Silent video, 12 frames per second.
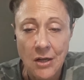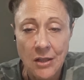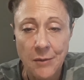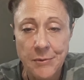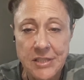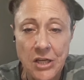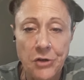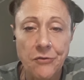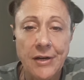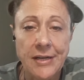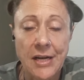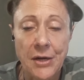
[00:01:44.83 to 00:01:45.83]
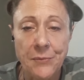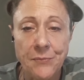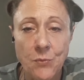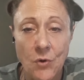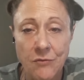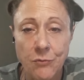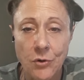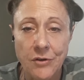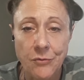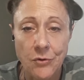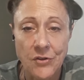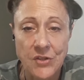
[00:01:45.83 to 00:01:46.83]
Let me tell you right now,
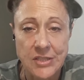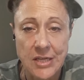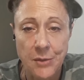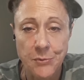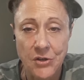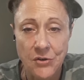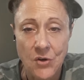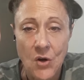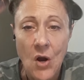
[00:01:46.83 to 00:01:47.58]
1:44 on the timer,